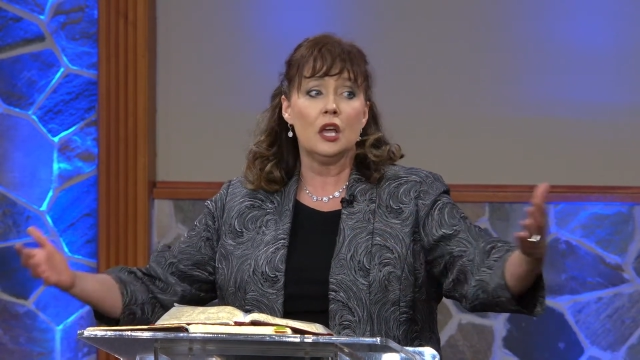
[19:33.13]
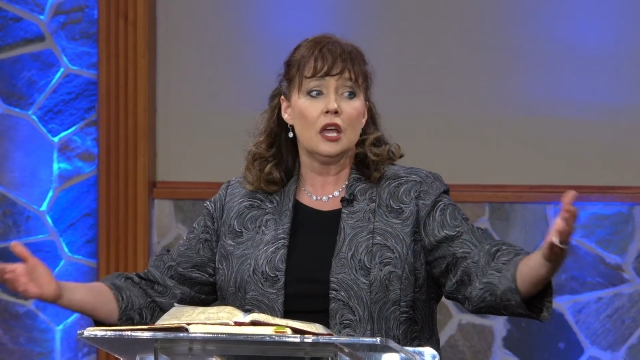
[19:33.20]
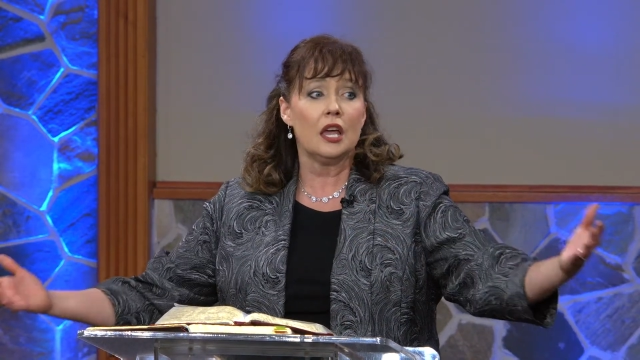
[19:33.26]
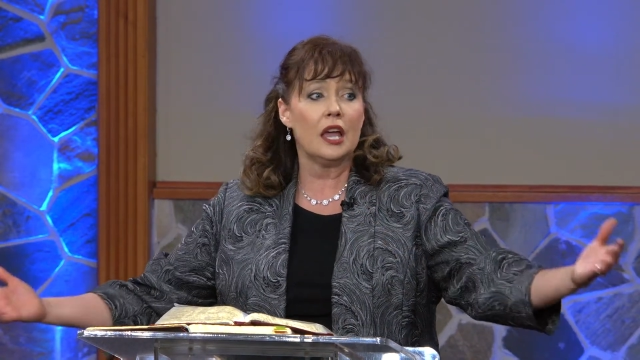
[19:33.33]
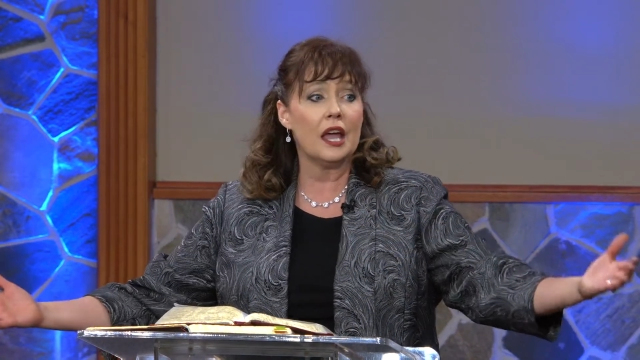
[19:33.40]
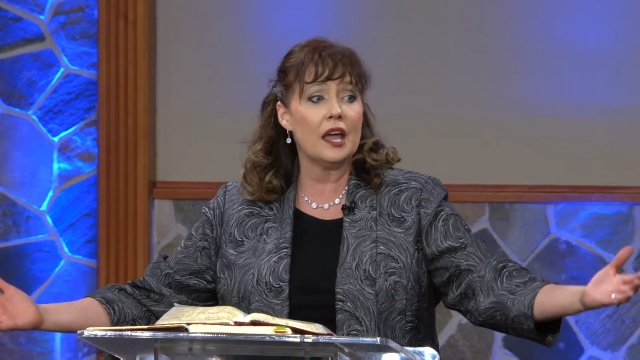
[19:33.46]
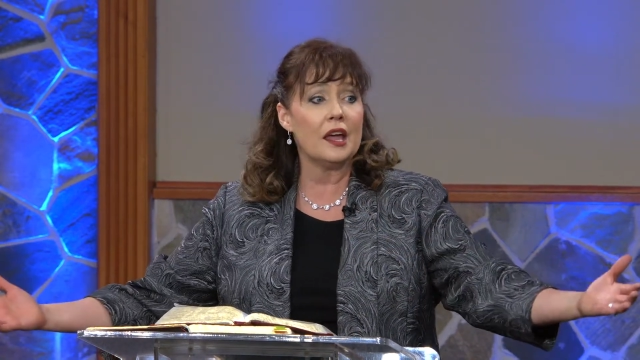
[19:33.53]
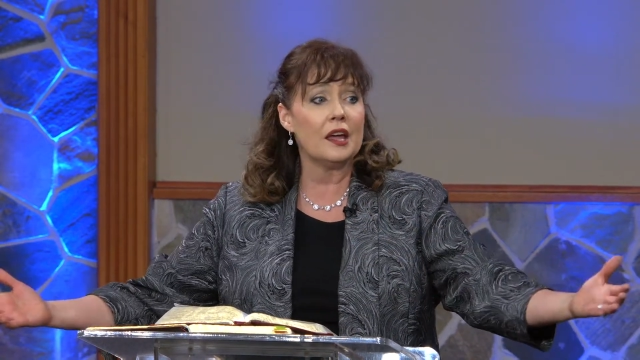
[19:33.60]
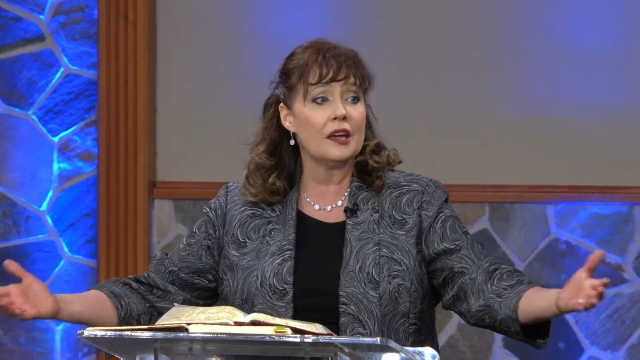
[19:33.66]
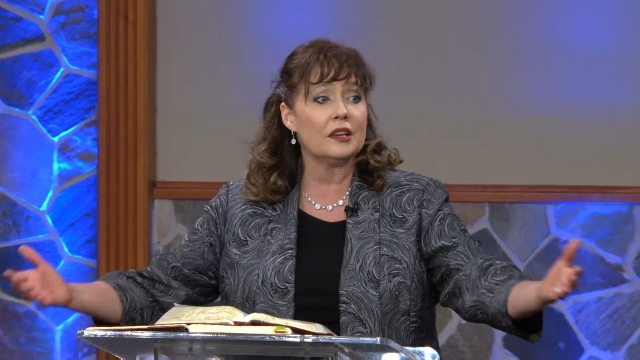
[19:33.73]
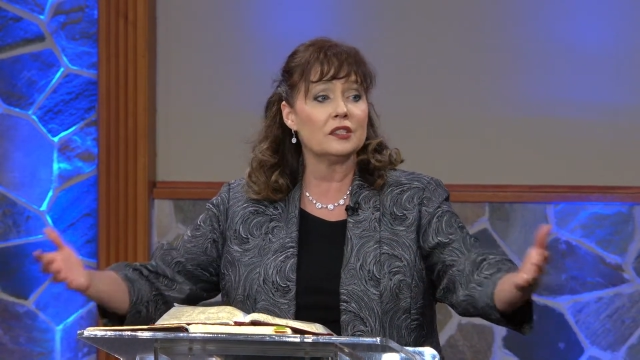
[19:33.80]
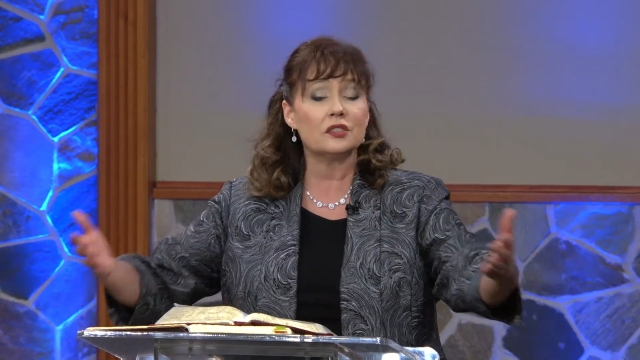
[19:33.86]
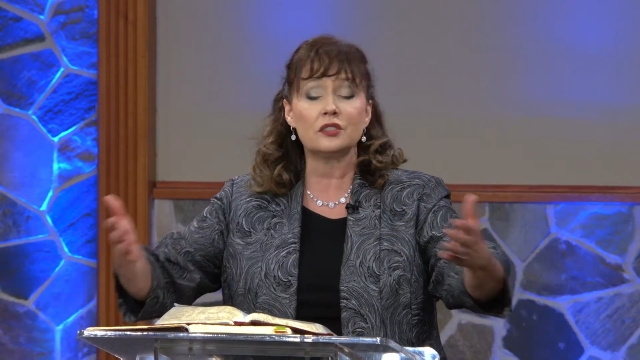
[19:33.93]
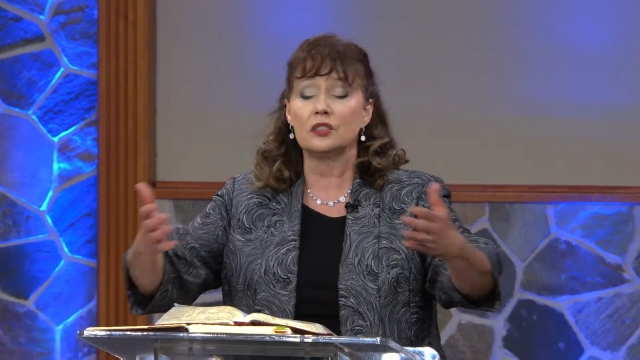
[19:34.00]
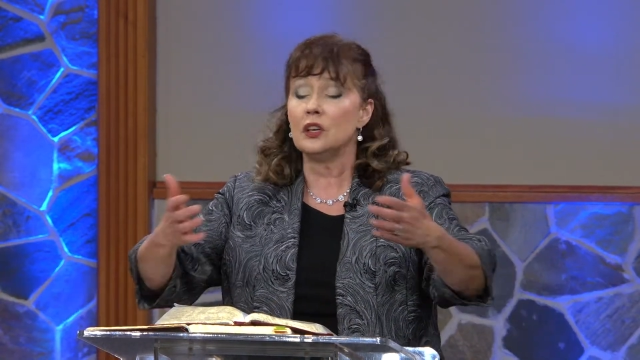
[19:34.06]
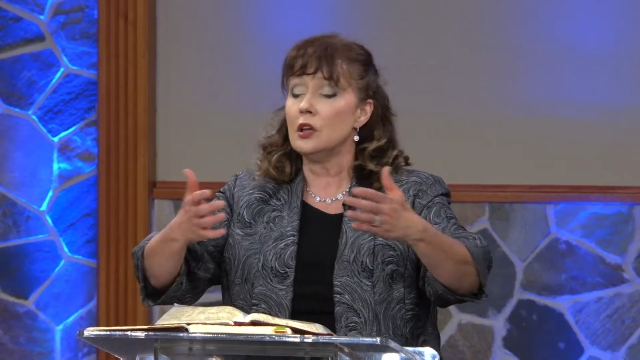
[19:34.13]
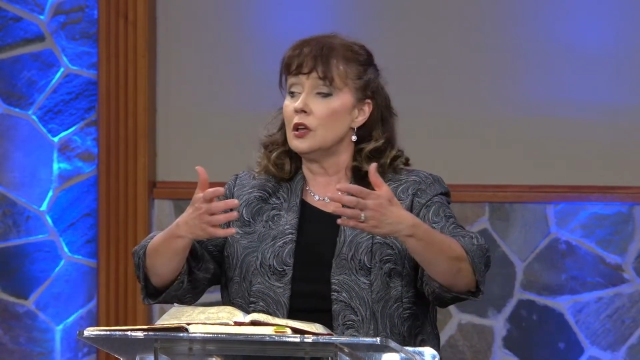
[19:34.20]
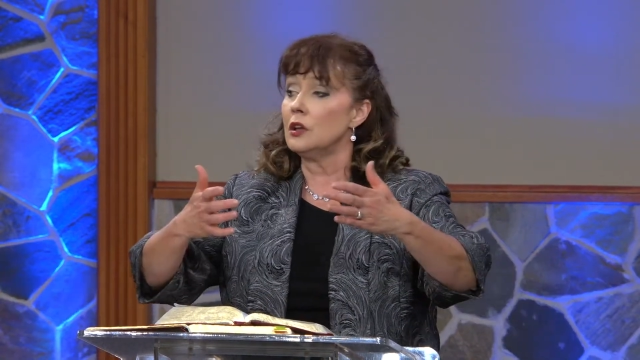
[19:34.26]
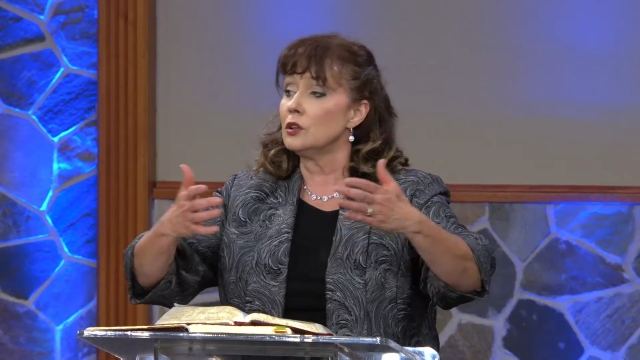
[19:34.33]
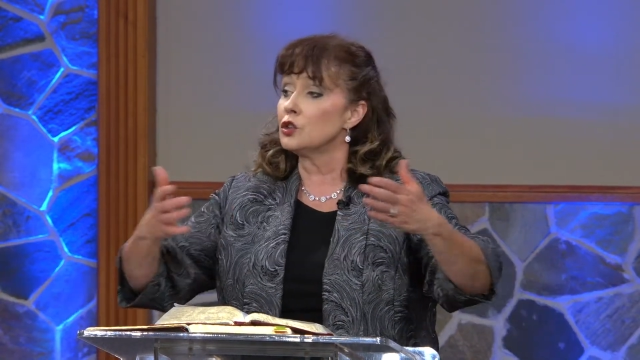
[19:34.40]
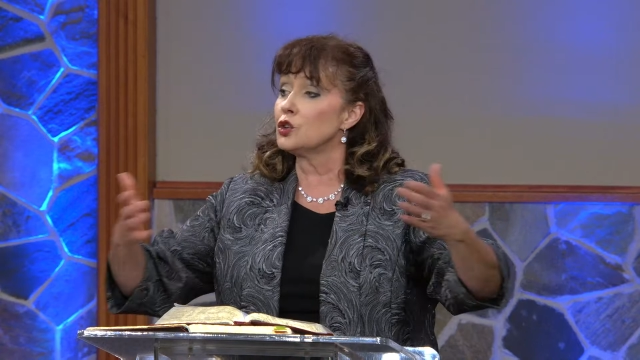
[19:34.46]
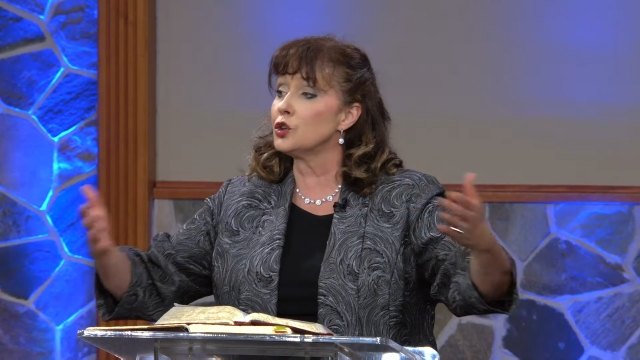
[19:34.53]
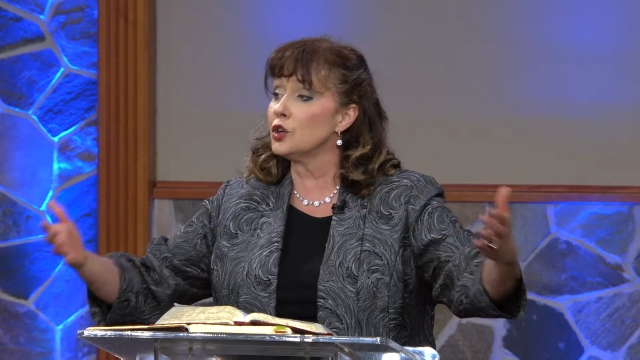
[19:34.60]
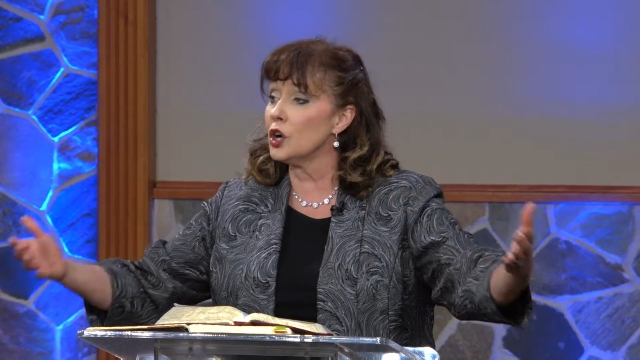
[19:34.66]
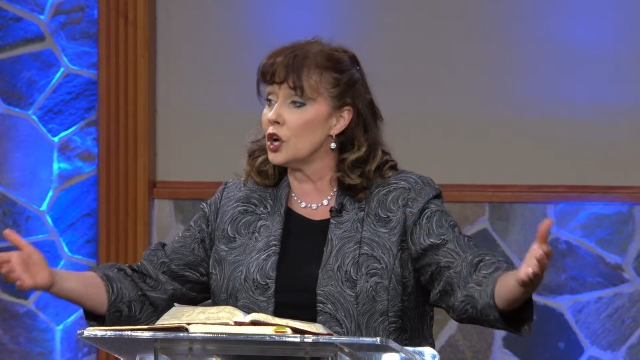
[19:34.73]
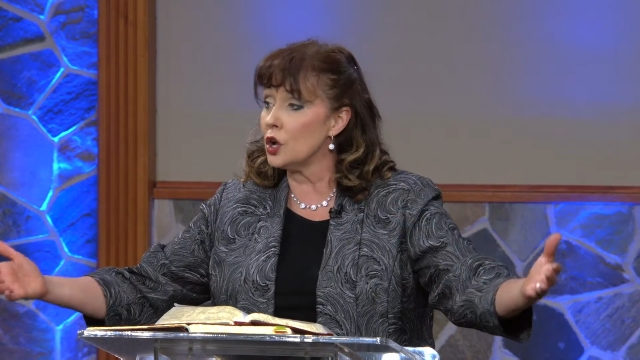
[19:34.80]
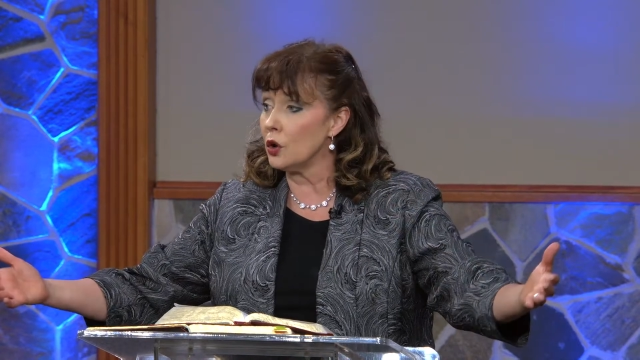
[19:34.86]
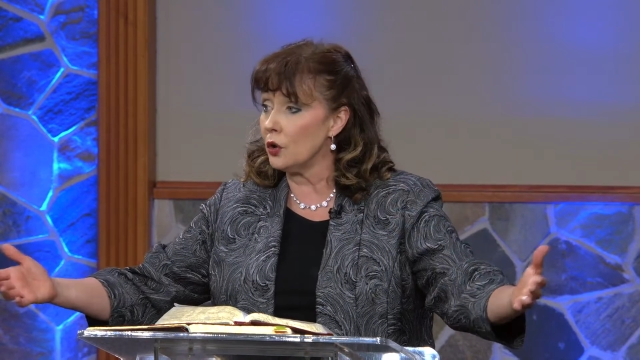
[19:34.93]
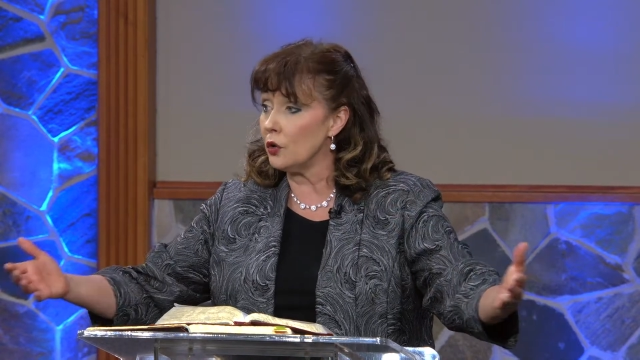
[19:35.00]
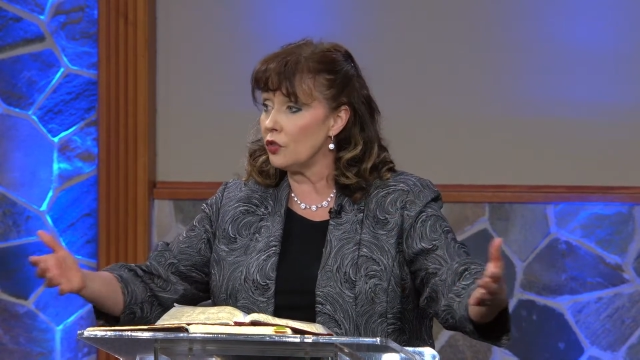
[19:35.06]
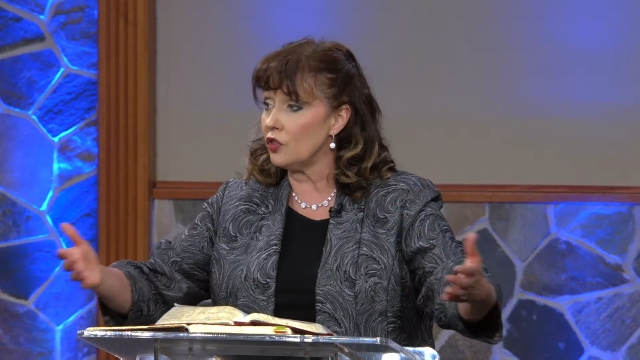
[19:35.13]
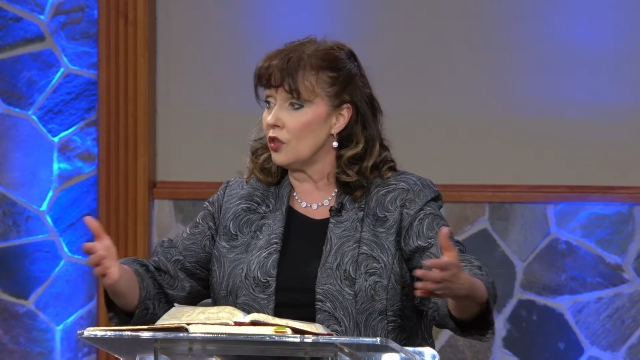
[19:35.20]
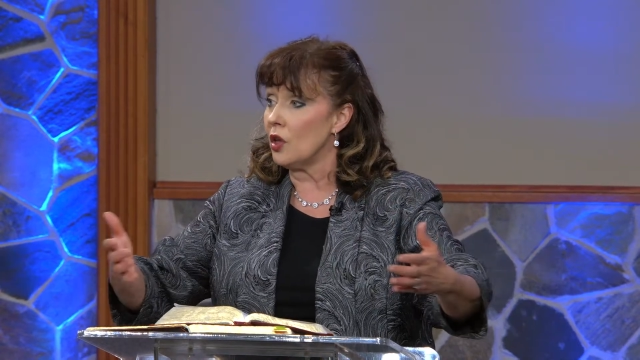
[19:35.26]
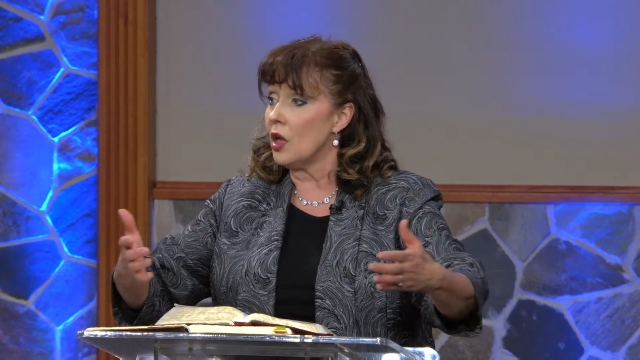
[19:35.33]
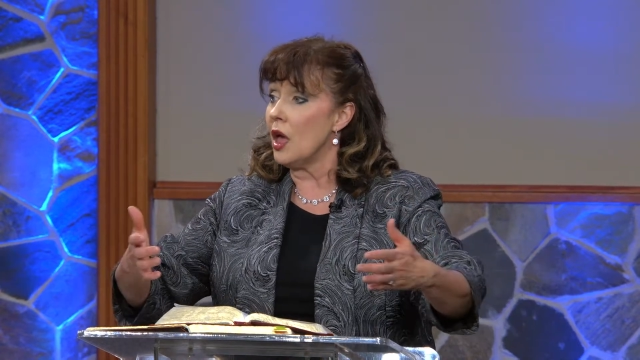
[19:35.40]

His truth